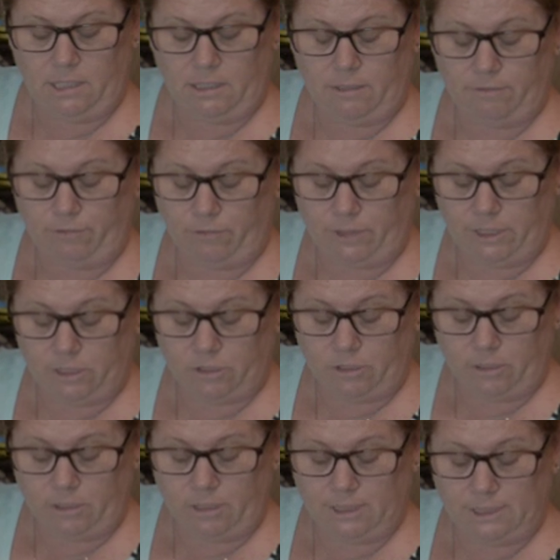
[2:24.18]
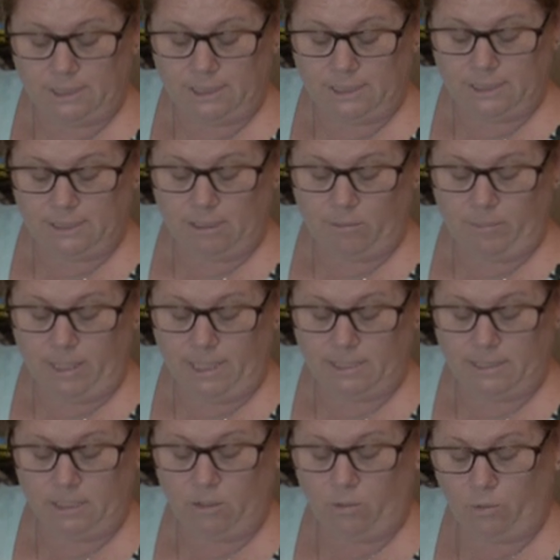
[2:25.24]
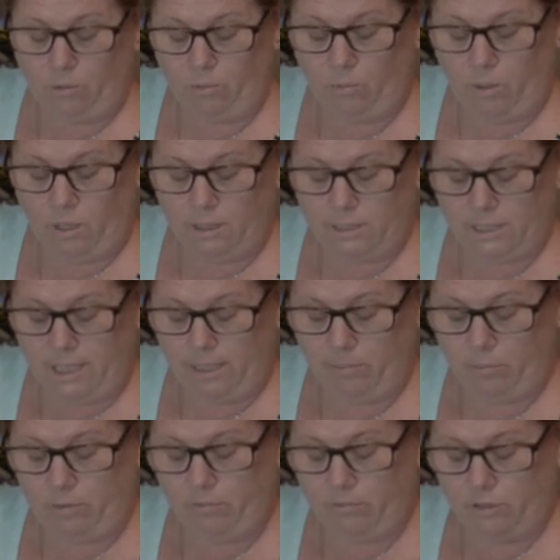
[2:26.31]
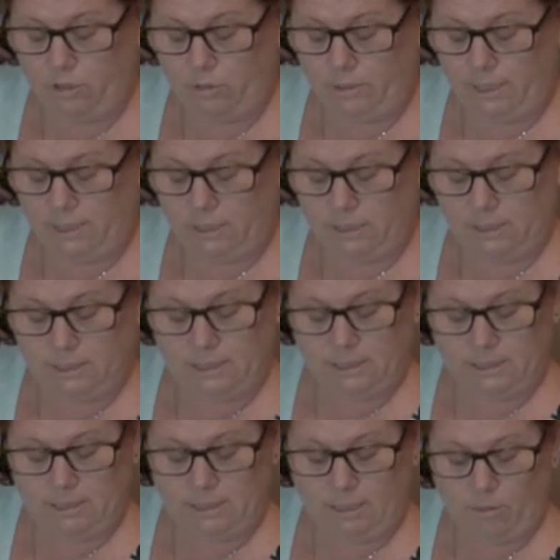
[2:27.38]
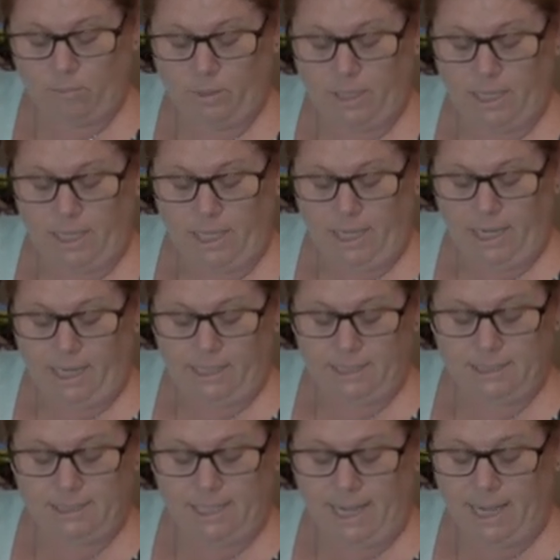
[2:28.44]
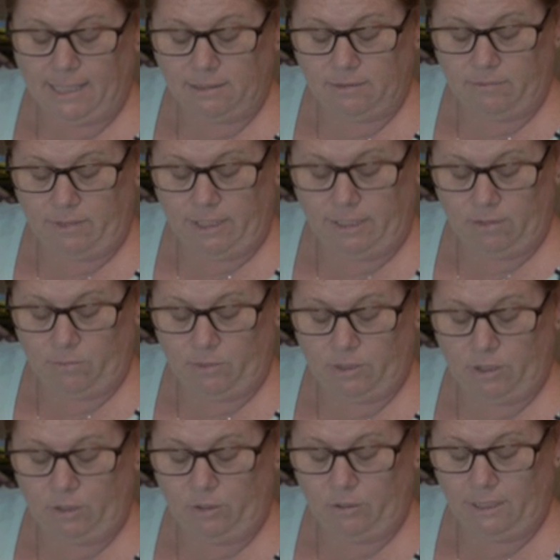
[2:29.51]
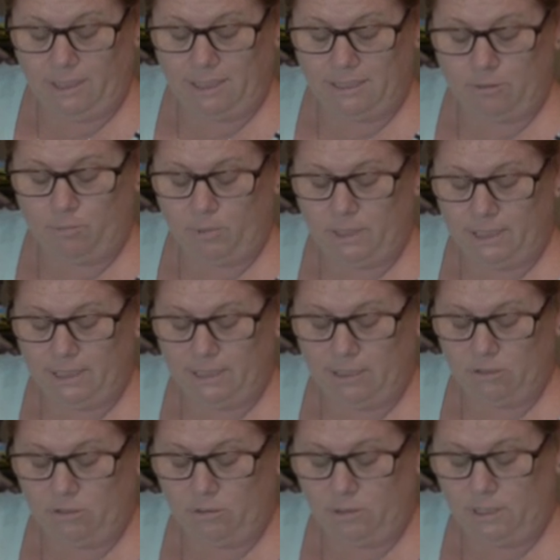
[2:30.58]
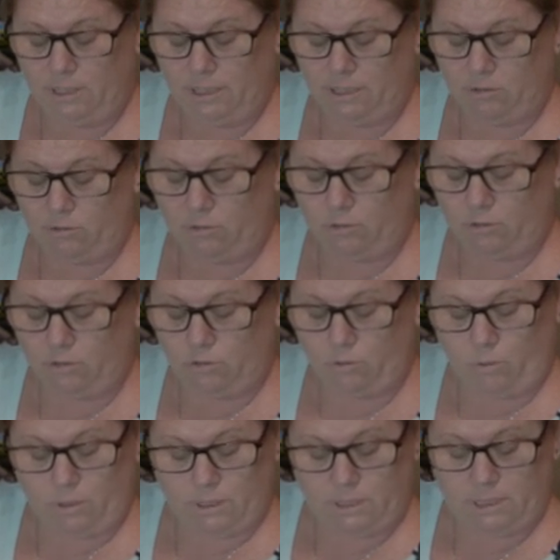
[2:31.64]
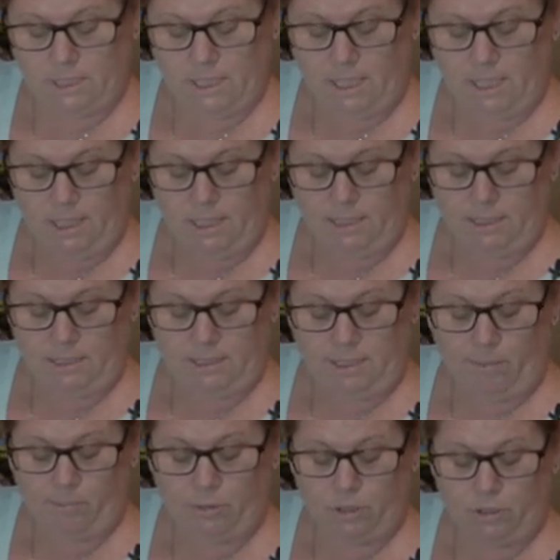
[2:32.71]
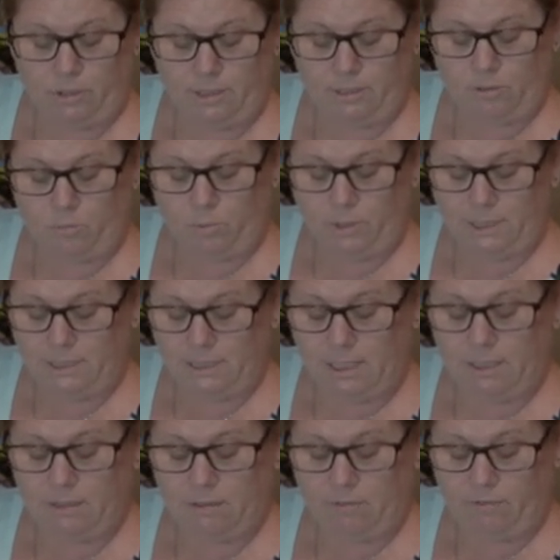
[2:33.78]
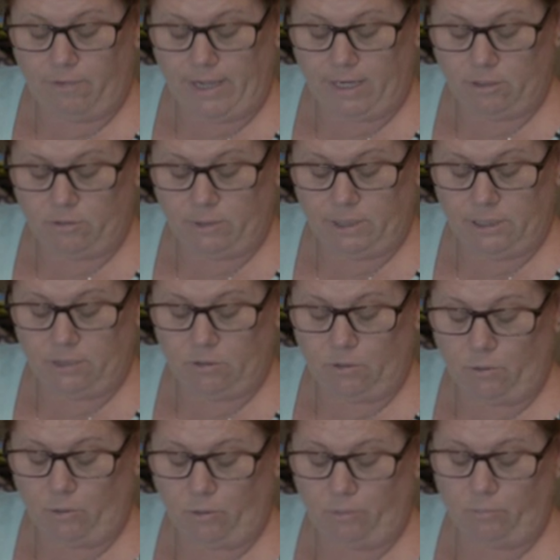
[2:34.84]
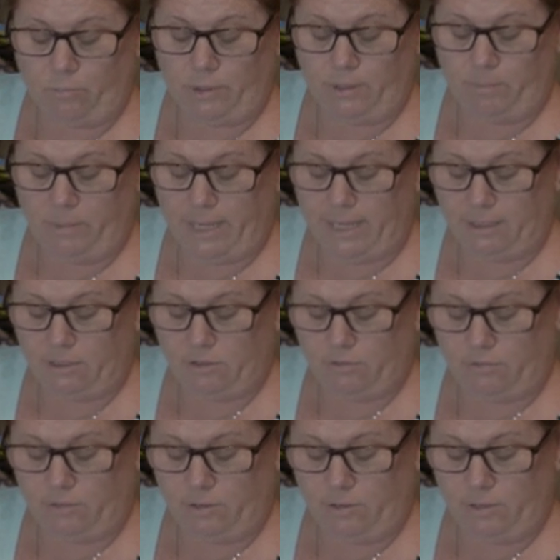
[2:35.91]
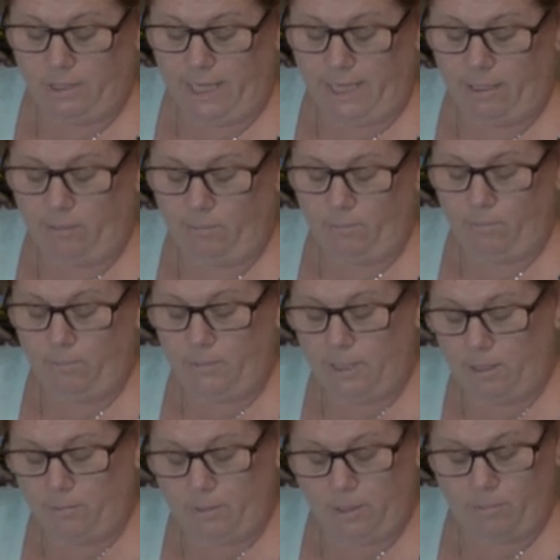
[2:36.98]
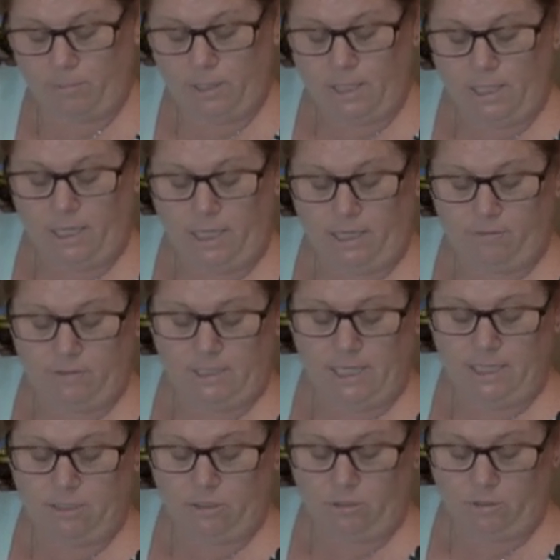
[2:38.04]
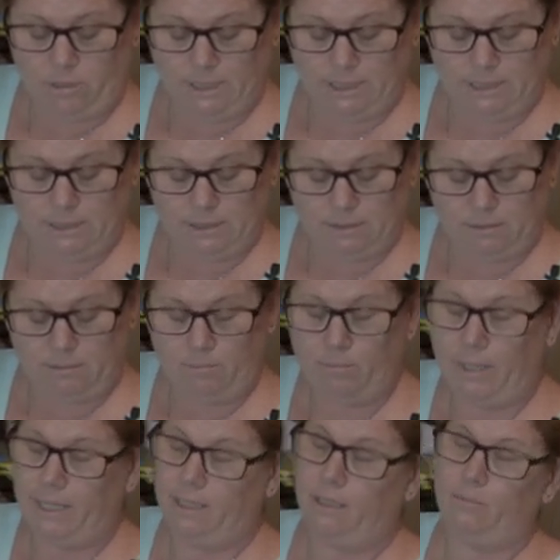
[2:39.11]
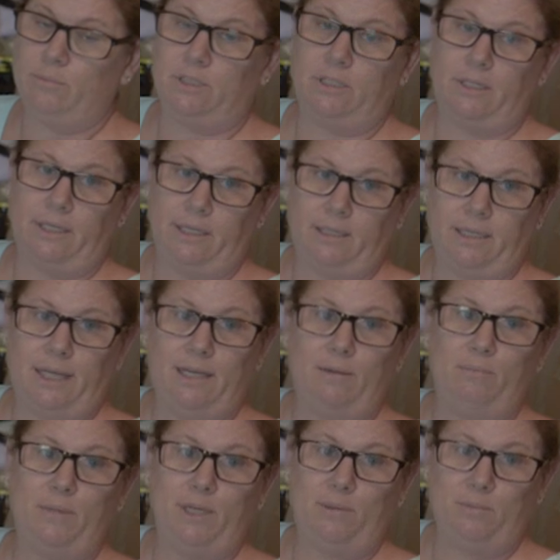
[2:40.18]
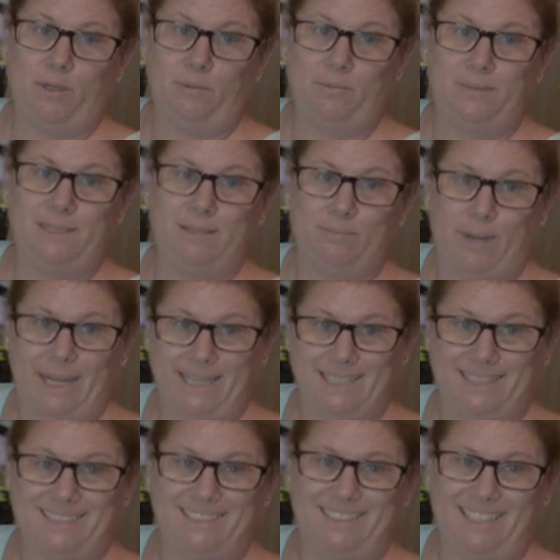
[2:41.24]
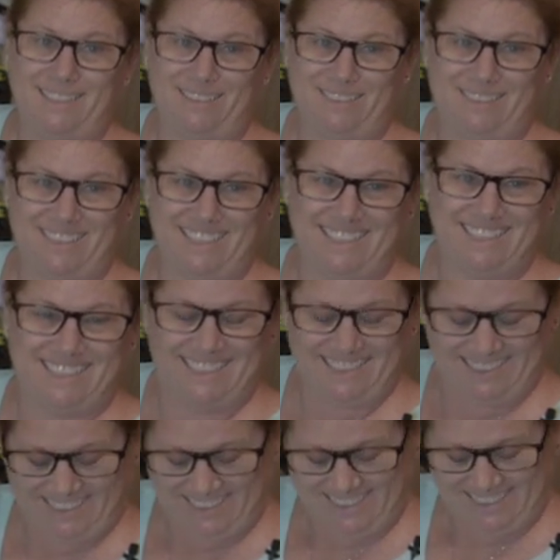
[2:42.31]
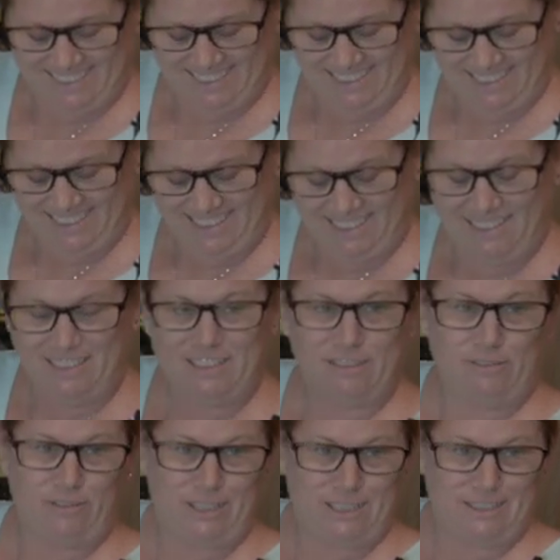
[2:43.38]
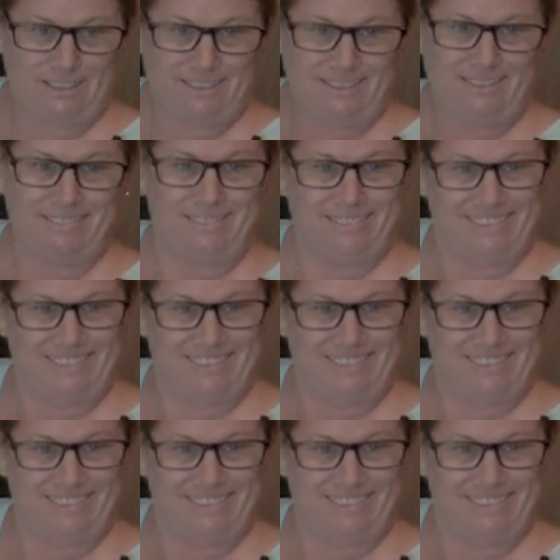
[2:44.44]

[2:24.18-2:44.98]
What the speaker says: The freezer system has a cold wall type refrigeration system and is activated when the unit is plugged into an electrical source. The temperature is preset at the factory to hold prepackaged food at a minimum of 10 degrees. At a minimum minus 10 degrees. It's freezer.